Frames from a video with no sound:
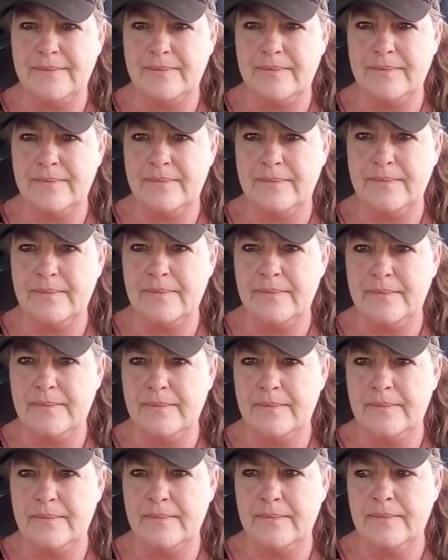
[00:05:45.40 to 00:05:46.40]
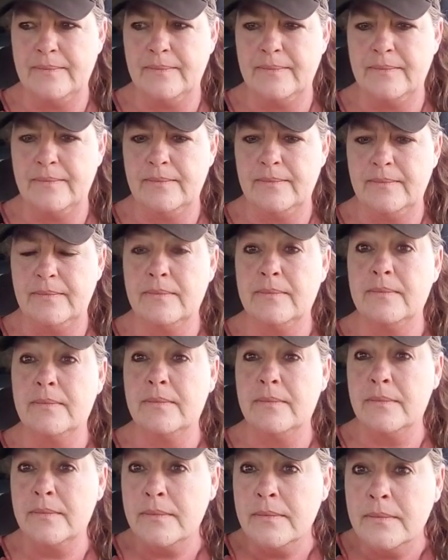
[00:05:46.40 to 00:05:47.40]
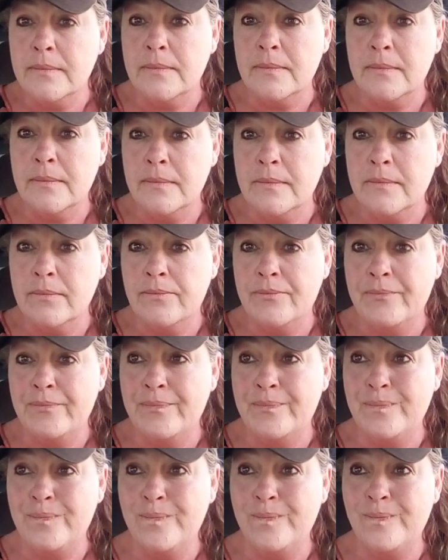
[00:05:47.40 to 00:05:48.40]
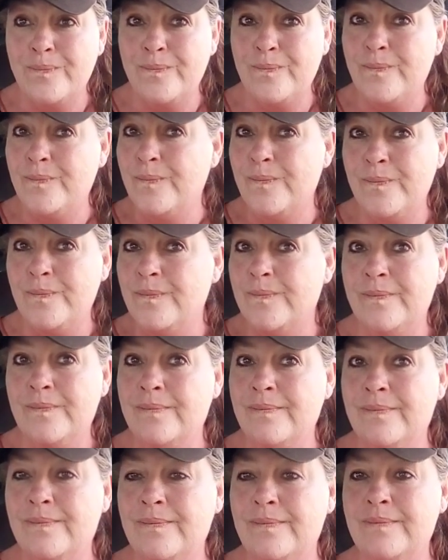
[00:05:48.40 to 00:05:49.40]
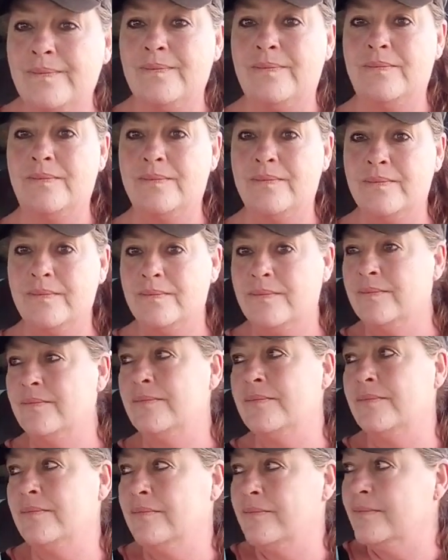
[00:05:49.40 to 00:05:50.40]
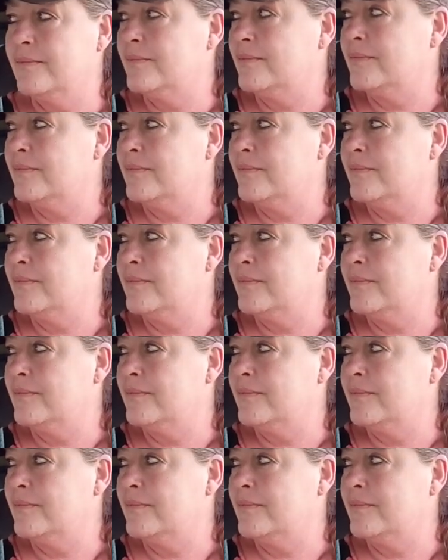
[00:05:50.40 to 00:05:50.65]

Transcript: (silence)